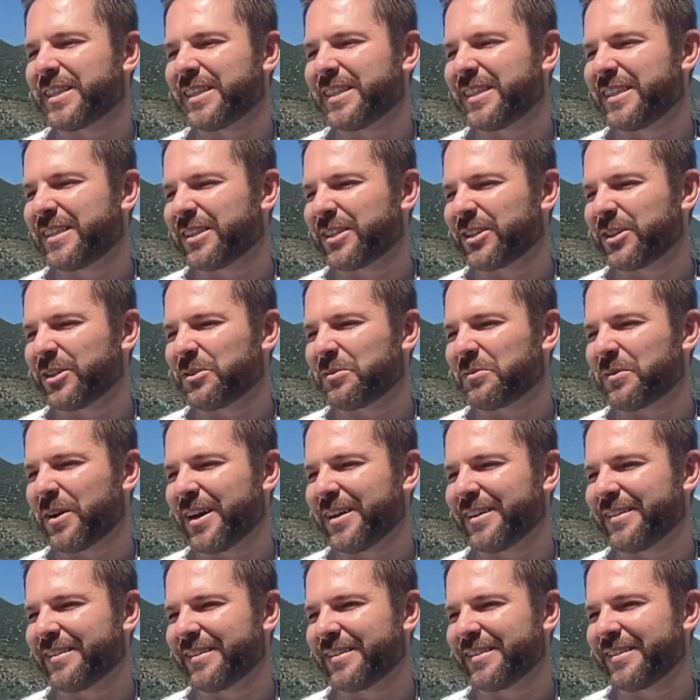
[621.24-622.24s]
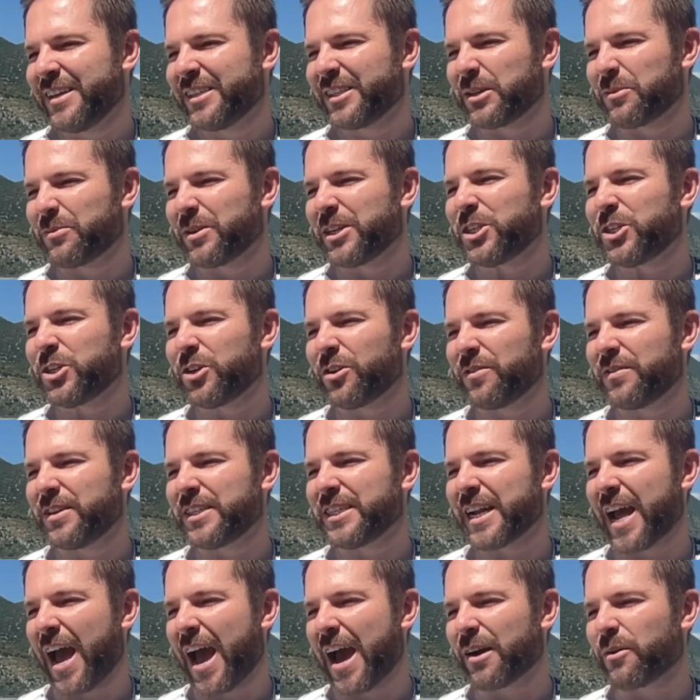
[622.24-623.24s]
This is a good one. So which
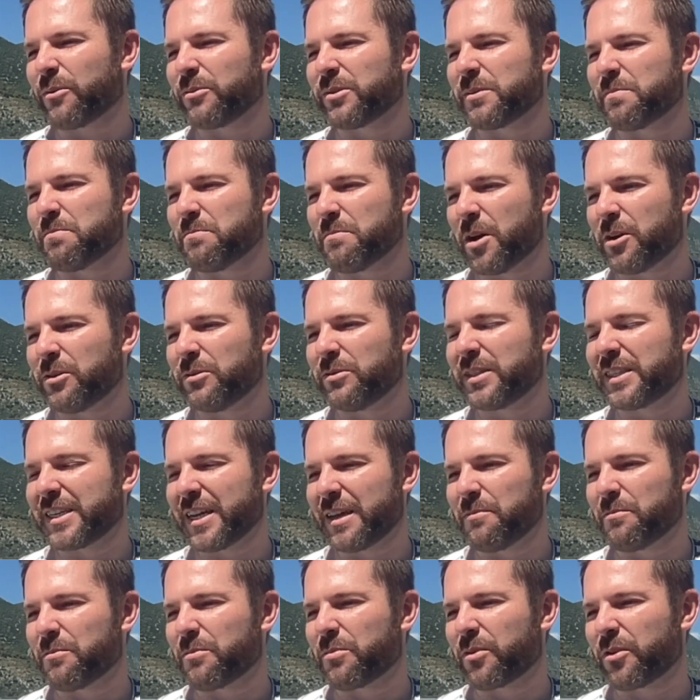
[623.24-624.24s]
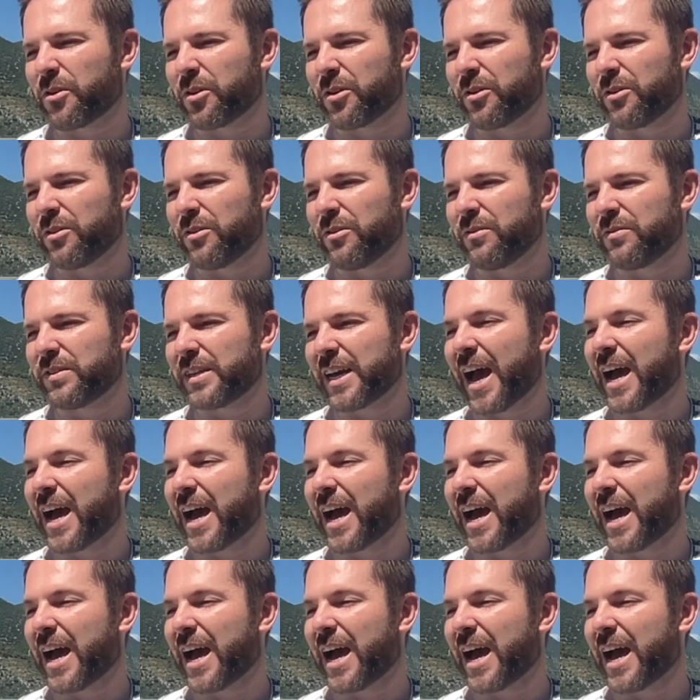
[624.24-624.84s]
Eurovision act was most improved?